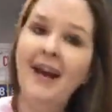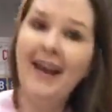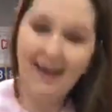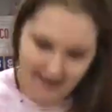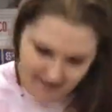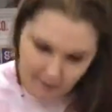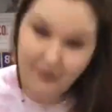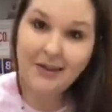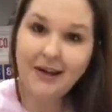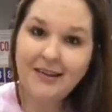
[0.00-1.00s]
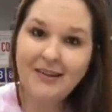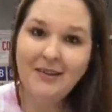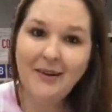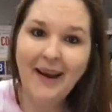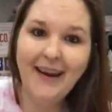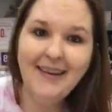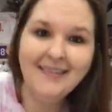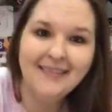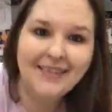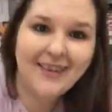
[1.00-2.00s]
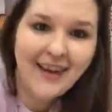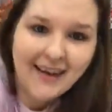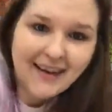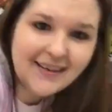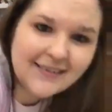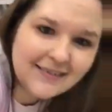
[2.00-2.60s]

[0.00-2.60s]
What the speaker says: And we'll talk soon, okay? Good night.